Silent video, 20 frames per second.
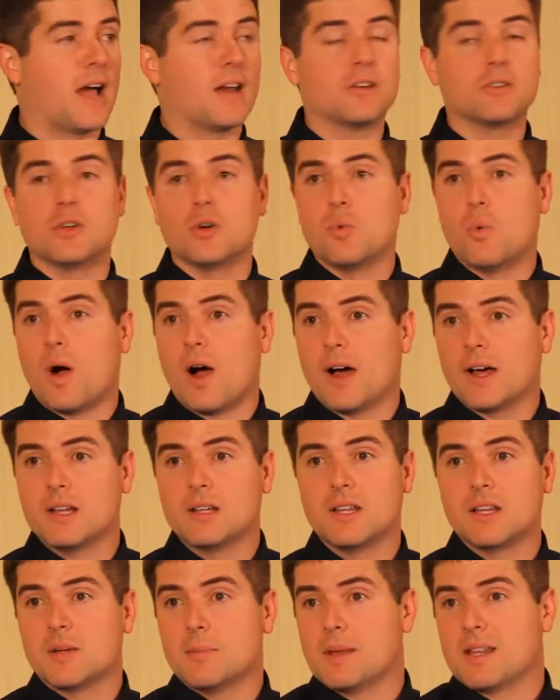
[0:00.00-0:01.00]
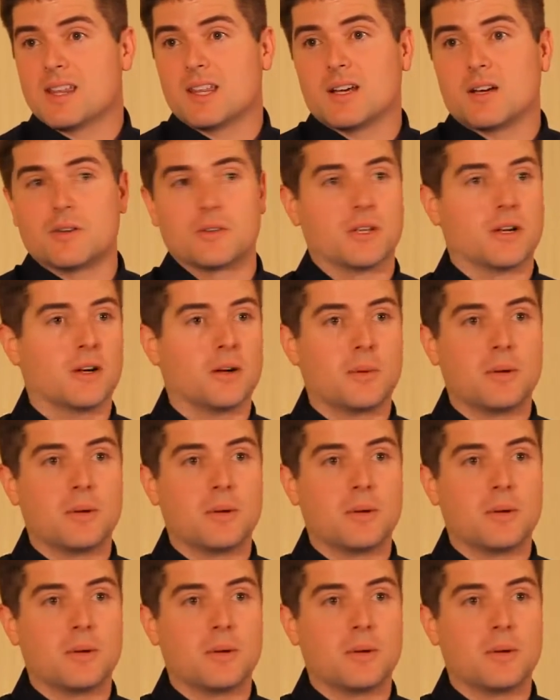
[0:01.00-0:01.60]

I don't know why. You'd think it'd be thicker there.